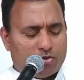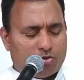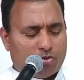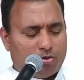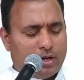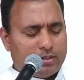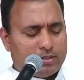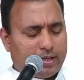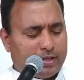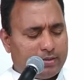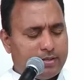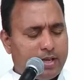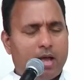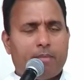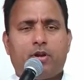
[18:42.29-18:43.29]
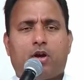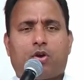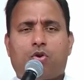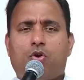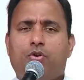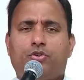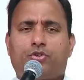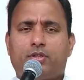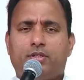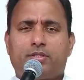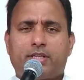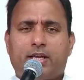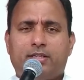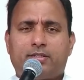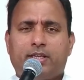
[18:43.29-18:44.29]
So let's examine our
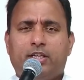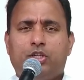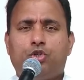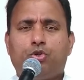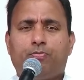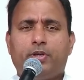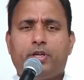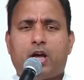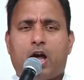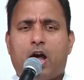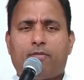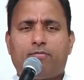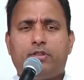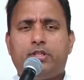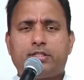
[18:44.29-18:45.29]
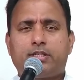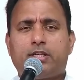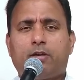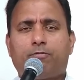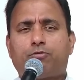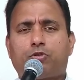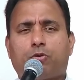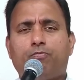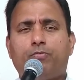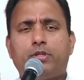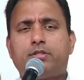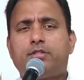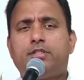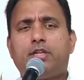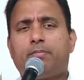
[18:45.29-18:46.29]
conscience and see, do we have this gift of
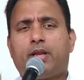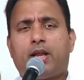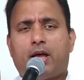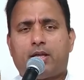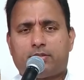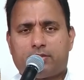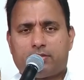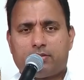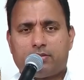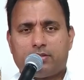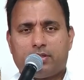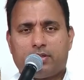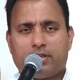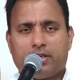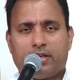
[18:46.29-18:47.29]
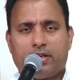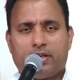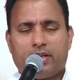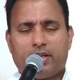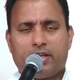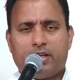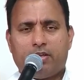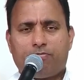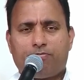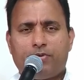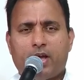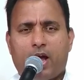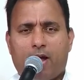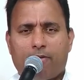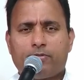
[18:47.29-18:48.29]
wisdom in us? If
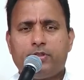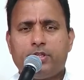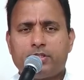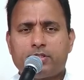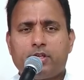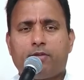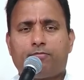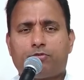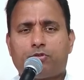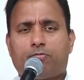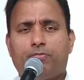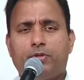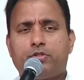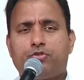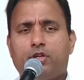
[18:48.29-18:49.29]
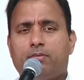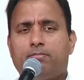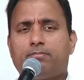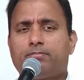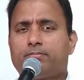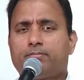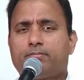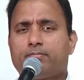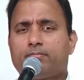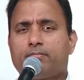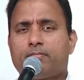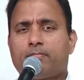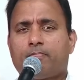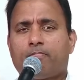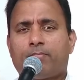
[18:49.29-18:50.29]
we have this gift of wisdom,
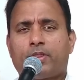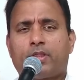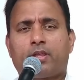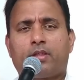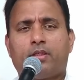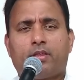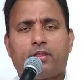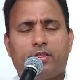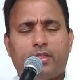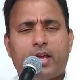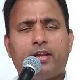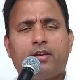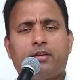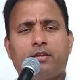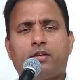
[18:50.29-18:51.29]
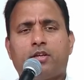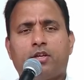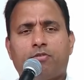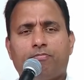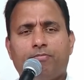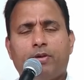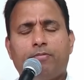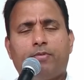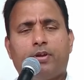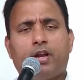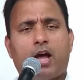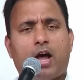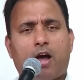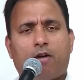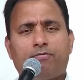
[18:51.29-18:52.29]
then we will
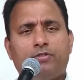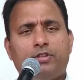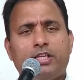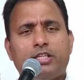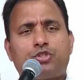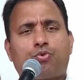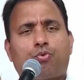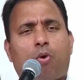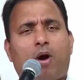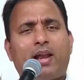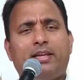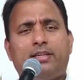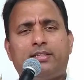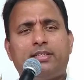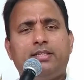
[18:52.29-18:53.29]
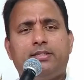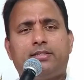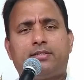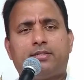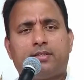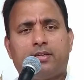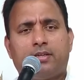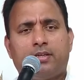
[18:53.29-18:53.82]
have these qualities,